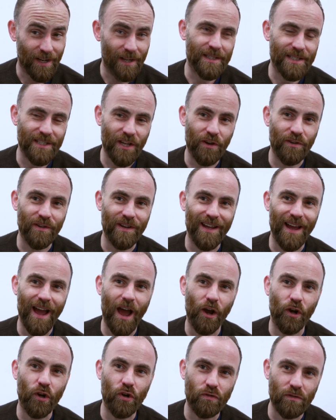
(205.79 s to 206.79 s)
So
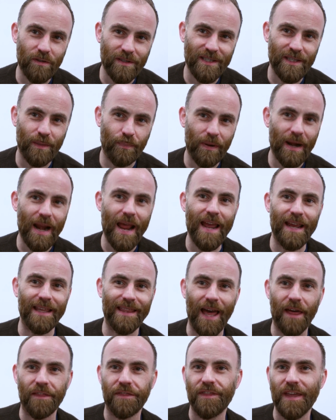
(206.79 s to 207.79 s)
across the play,
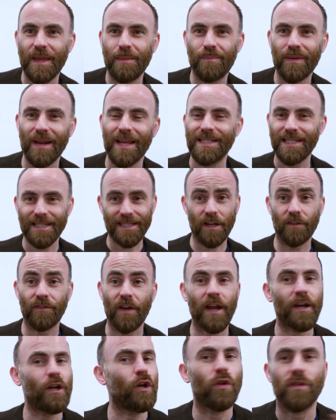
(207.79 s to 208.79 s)
that theme plays itself
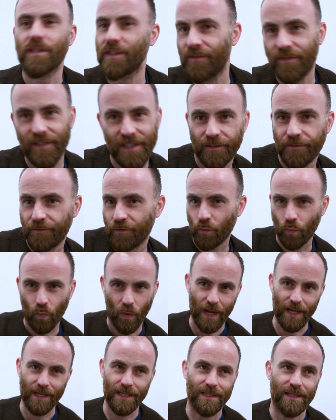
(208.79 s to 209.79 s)
out in lots of different
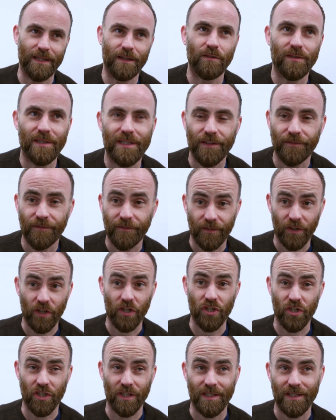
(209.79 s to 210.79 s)
ways and lots of different
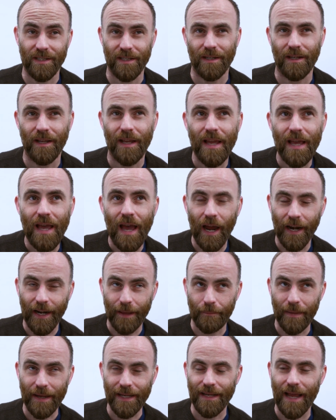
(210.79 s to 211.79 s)
versions, and
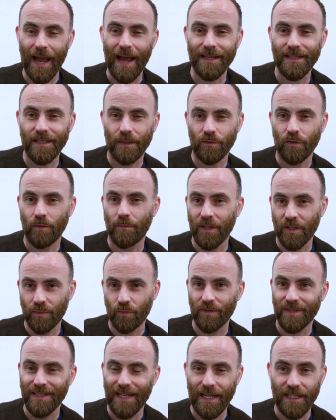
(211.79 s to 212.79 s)
it adds up to a much
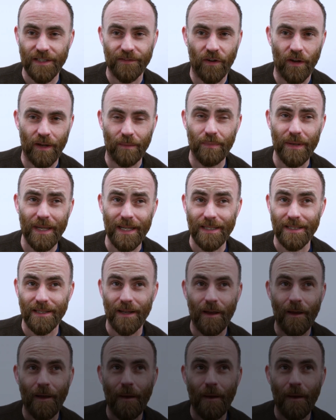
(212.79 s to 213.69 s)
more satisfying piece.